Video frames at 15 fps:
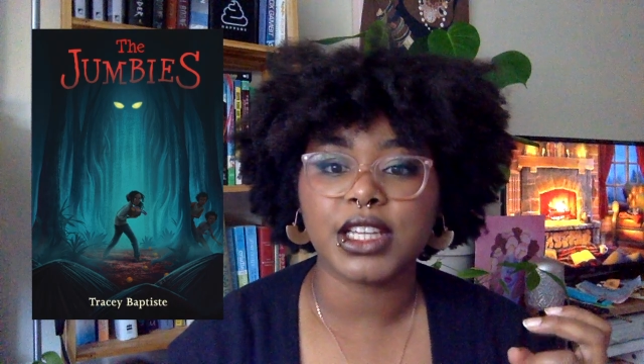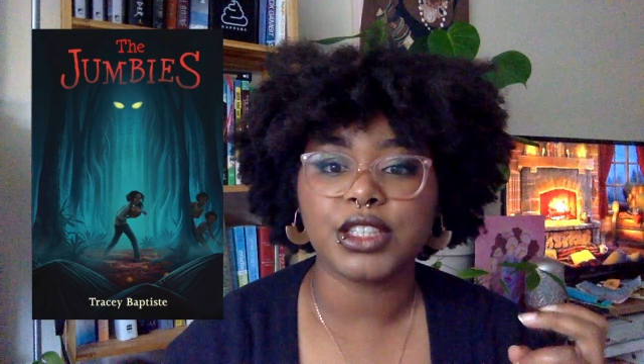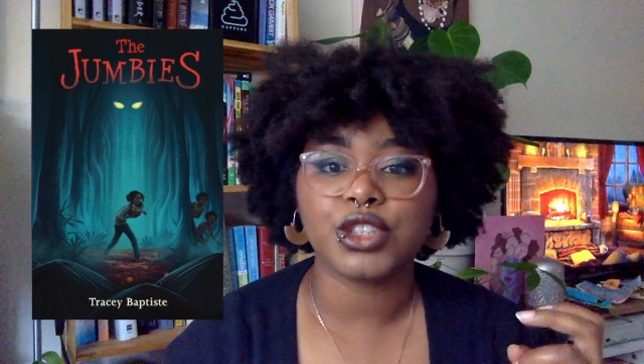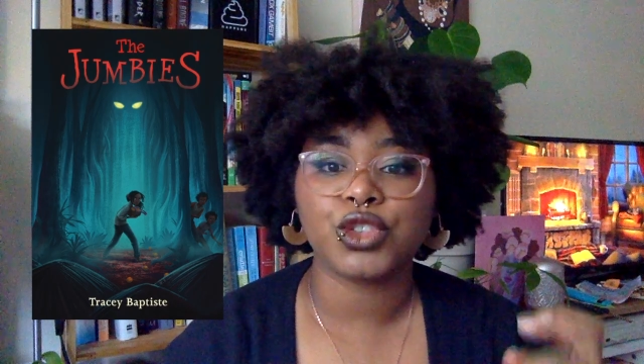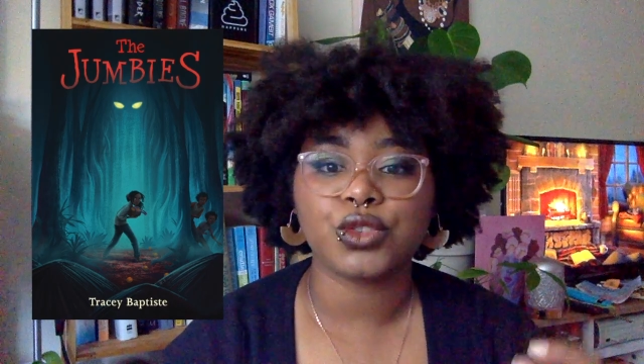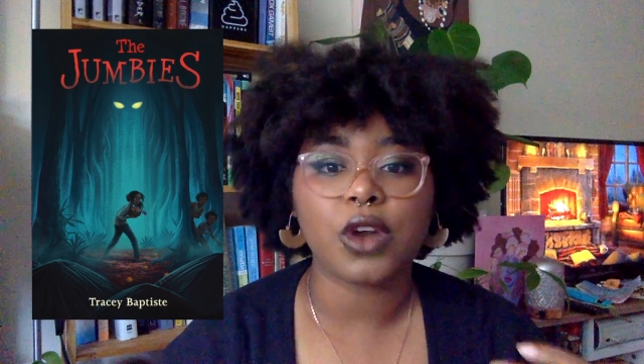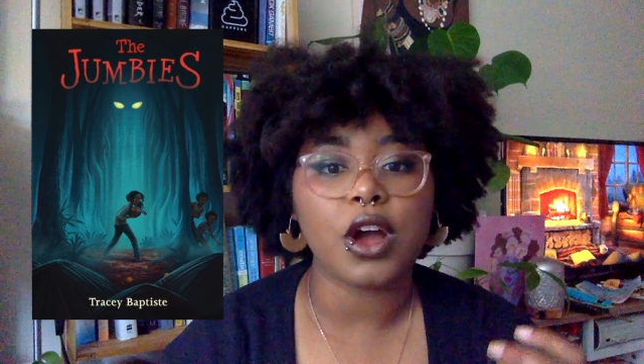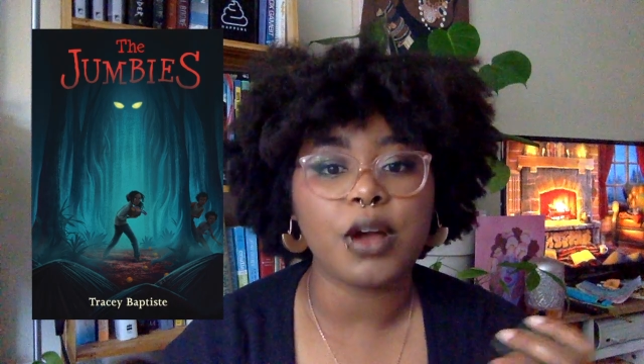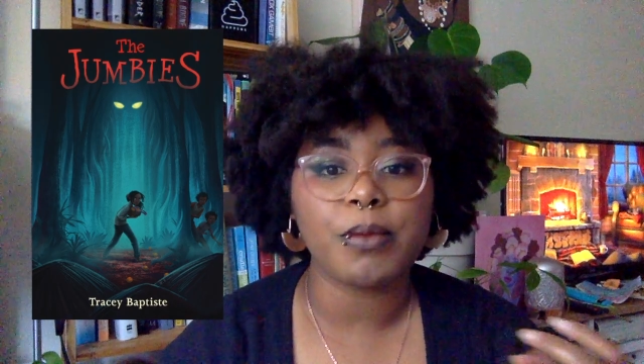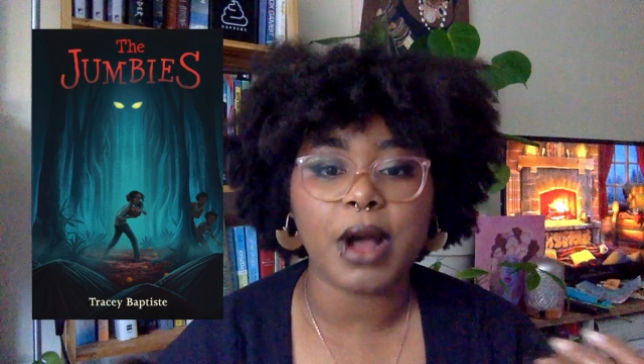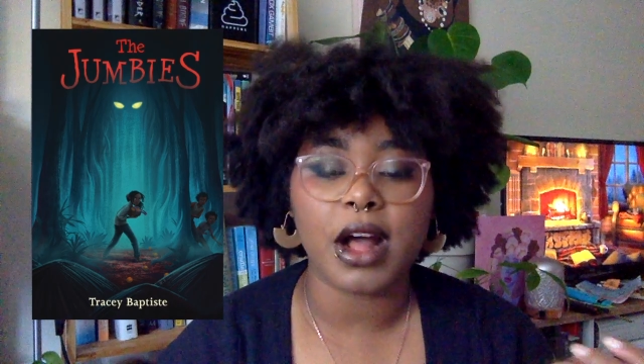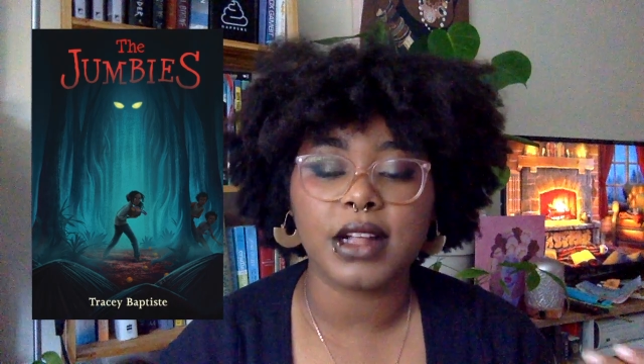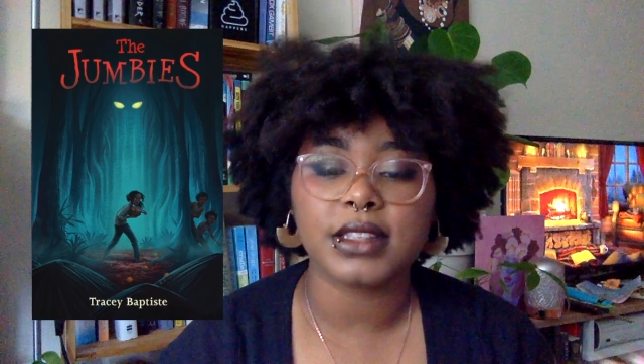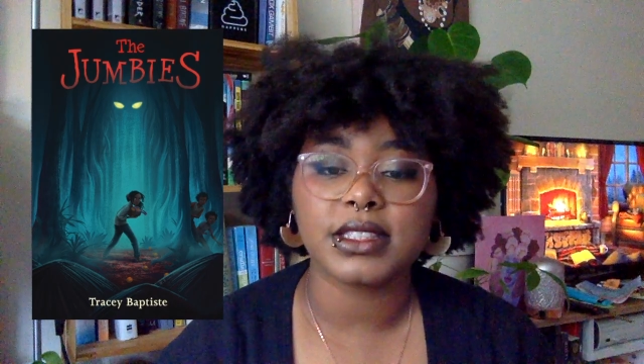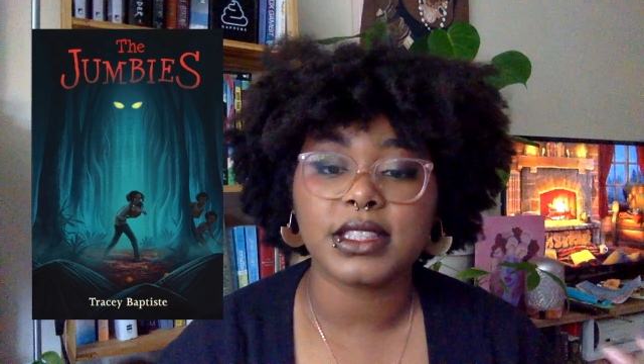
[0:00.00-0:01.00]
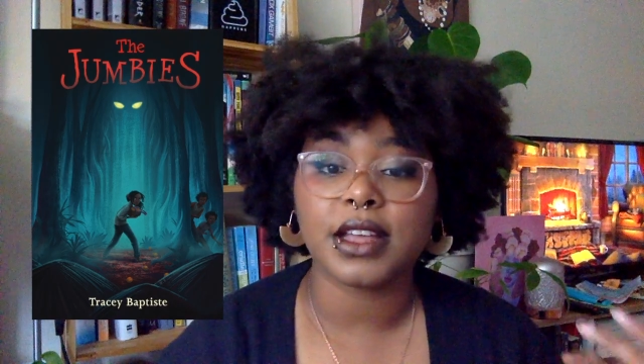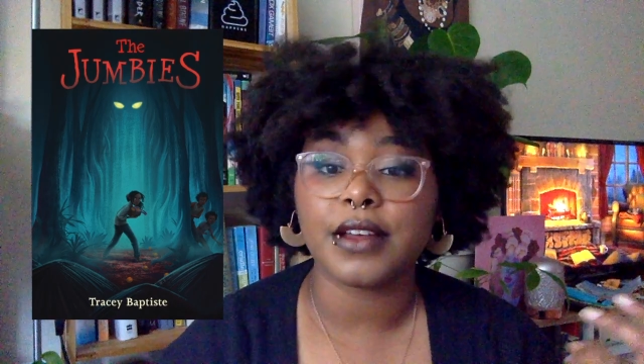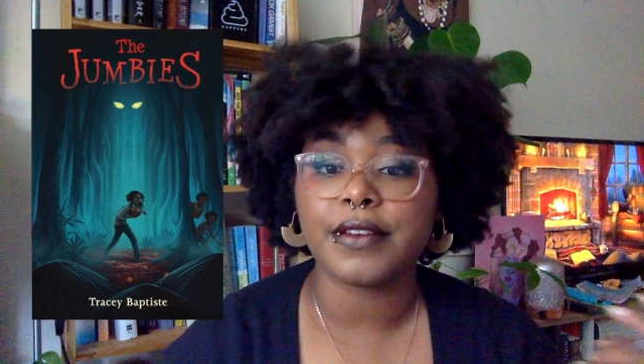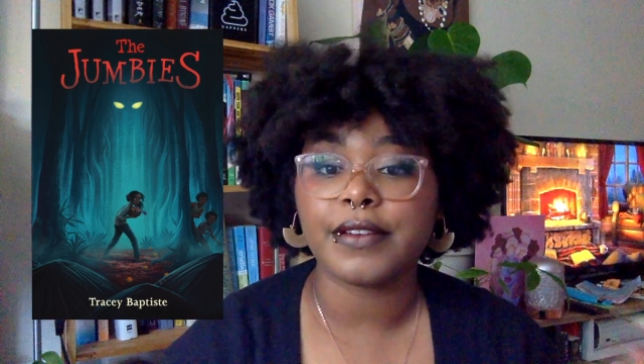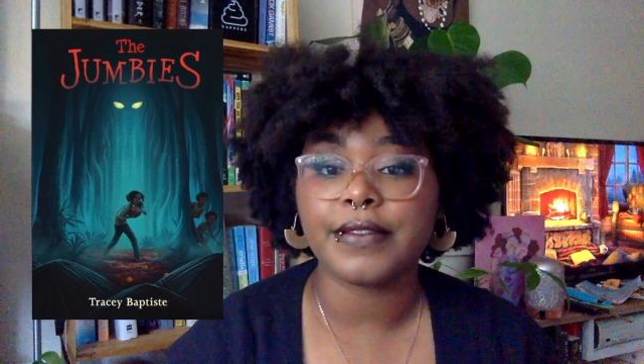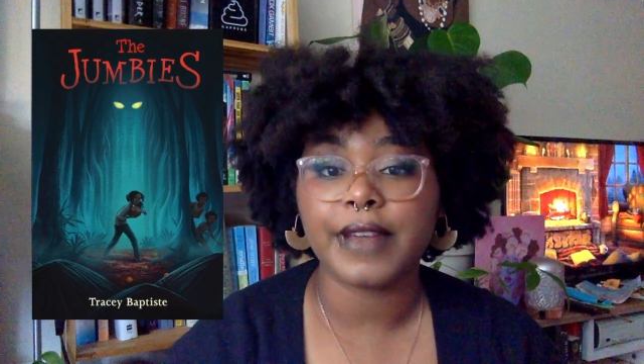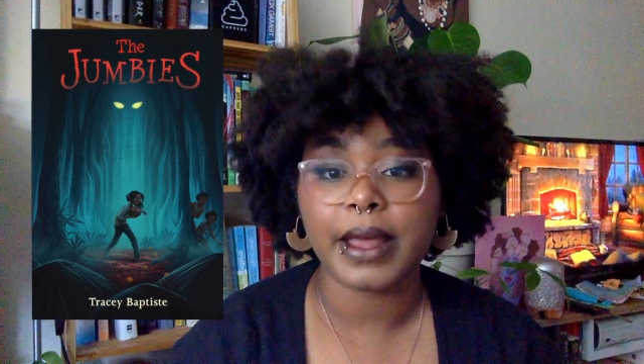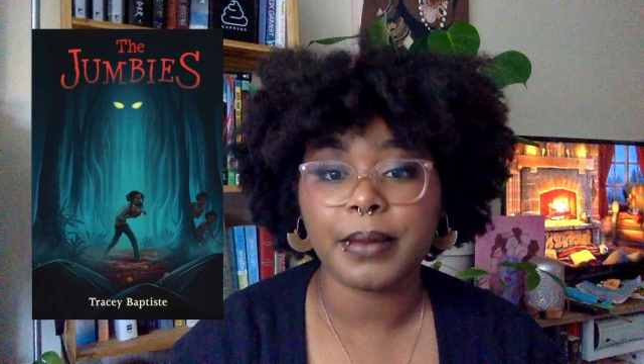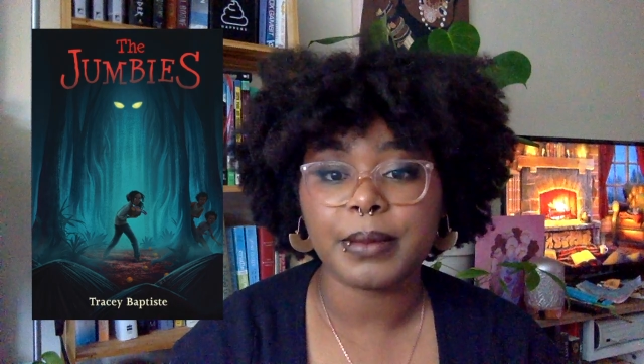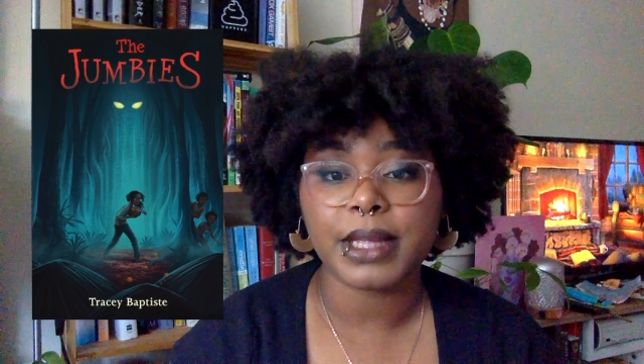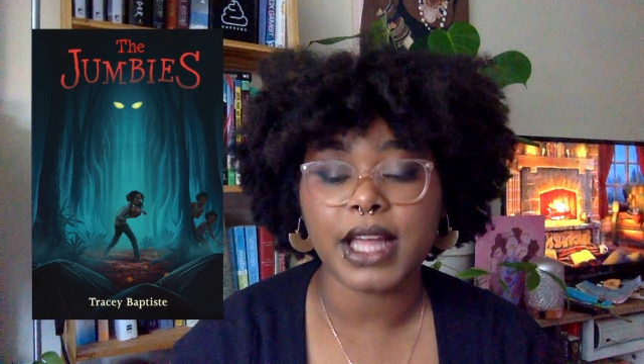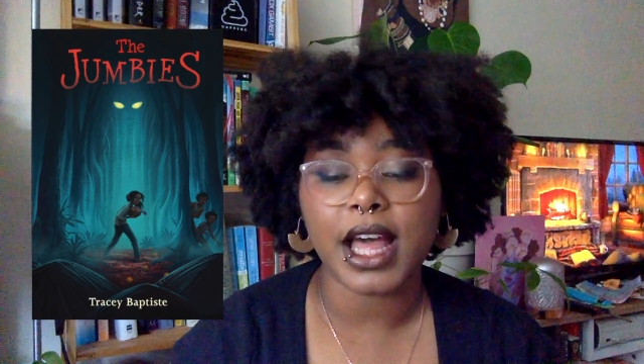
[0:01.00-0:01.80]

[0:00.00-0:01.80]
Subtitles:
strong bonds of family.